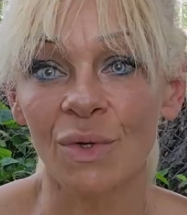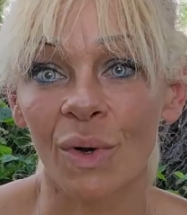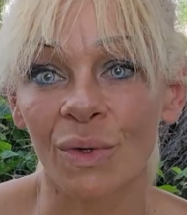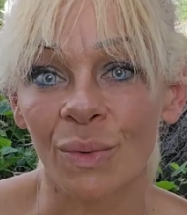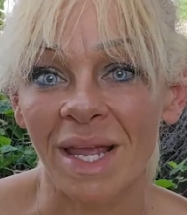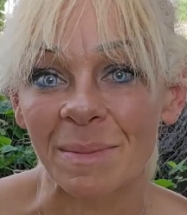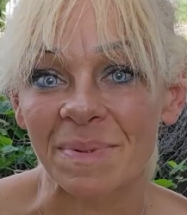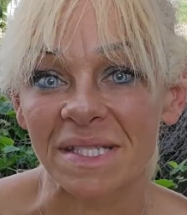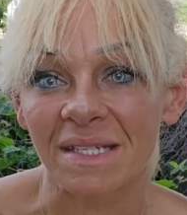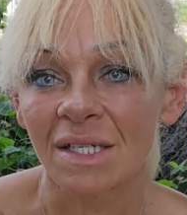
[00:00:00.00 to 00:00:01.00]

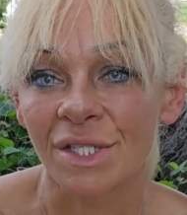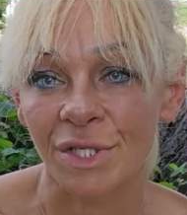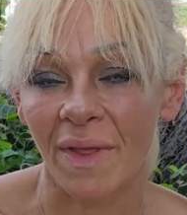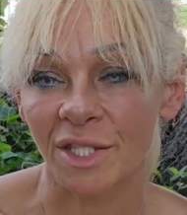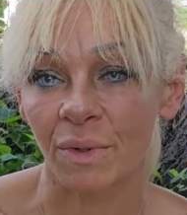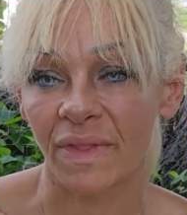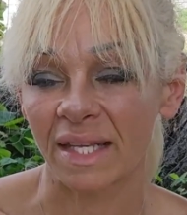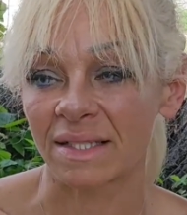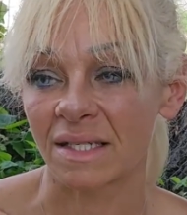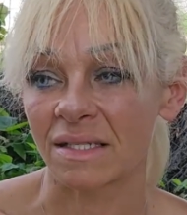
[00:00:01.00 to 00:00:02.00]
grapes. So that's what that
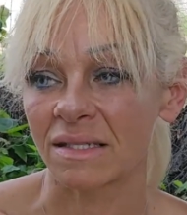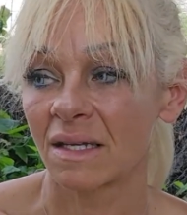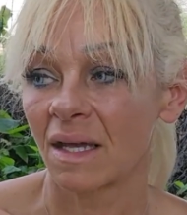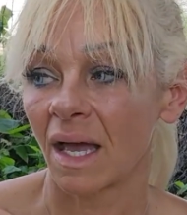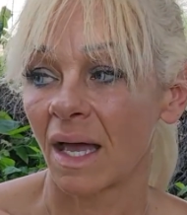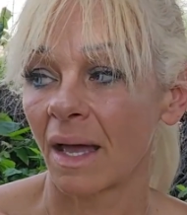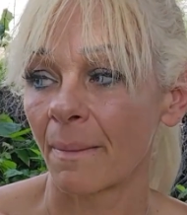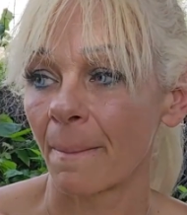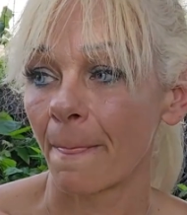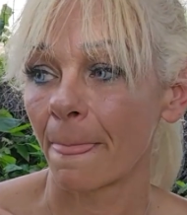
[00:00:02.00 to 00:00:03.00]
does.
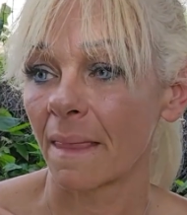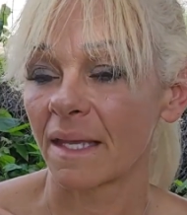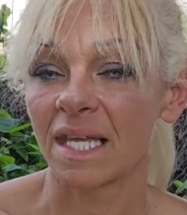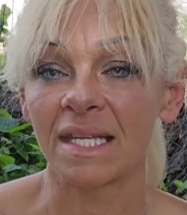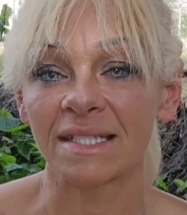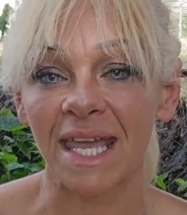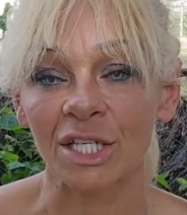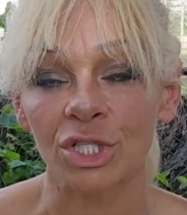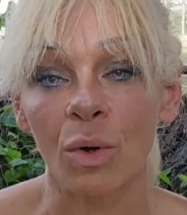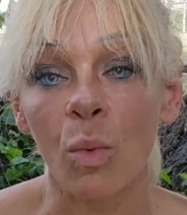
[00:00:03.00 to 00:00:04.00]
It is
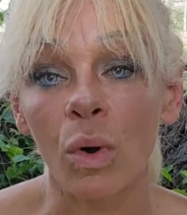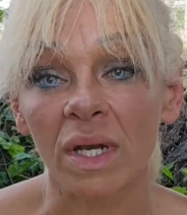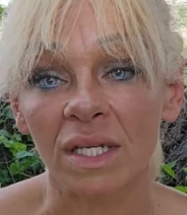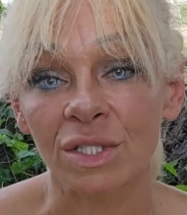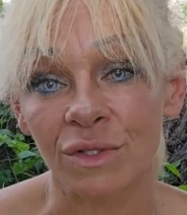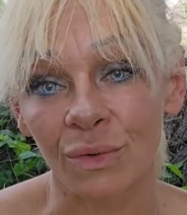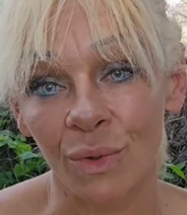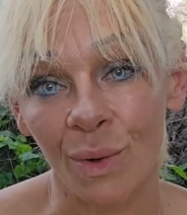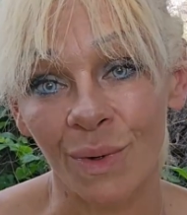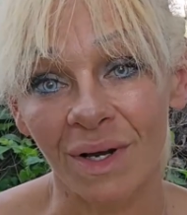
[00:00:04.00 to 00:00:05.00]
actually a warning to the
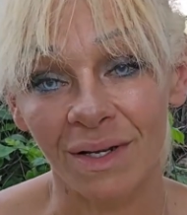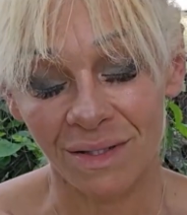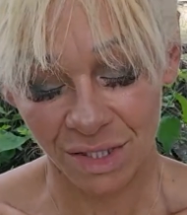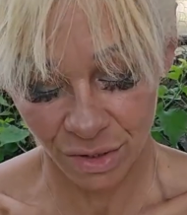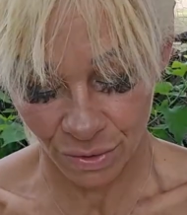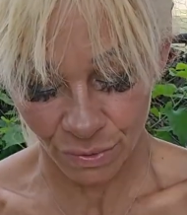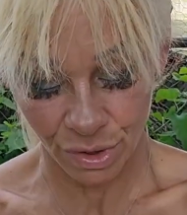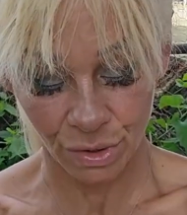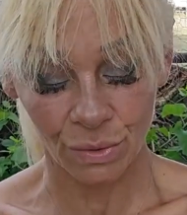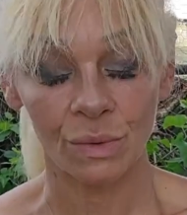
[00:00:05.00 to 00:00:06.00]
grower to
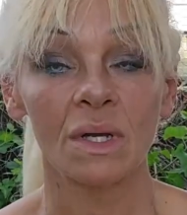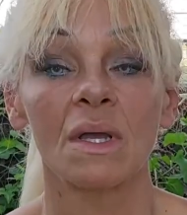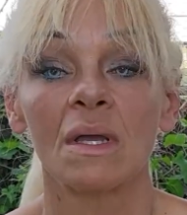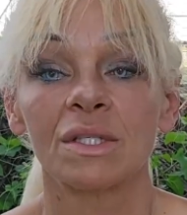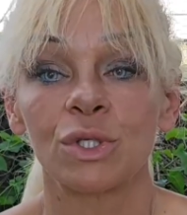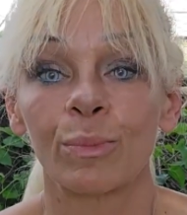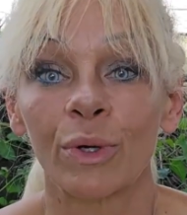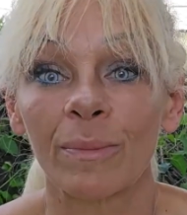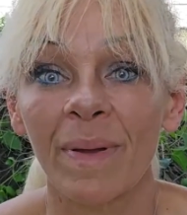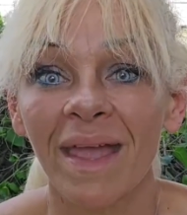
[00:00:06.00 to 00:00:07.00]

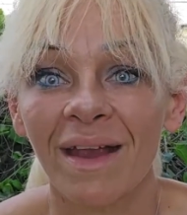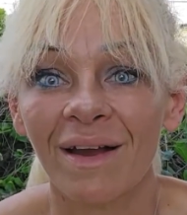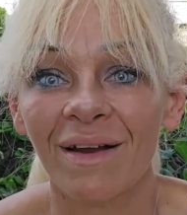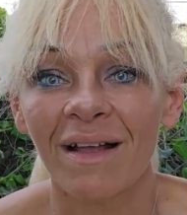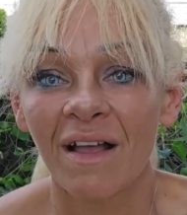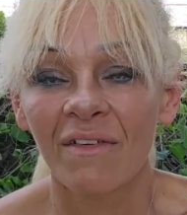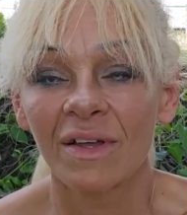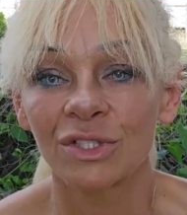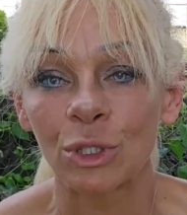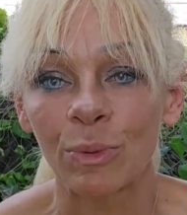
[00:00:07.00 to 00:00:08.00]
prepare
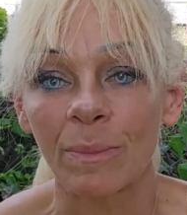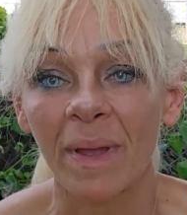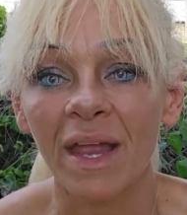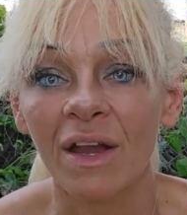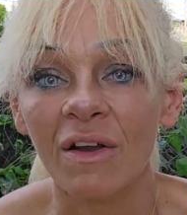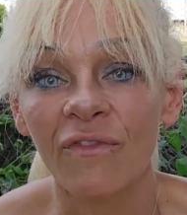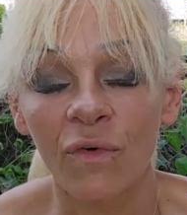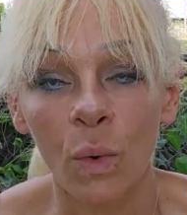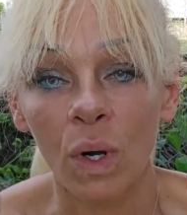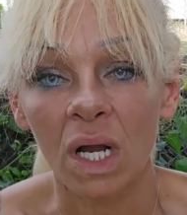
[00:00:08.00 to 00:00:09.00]

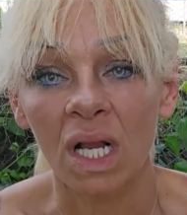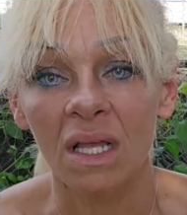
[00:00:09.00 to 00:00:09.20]
for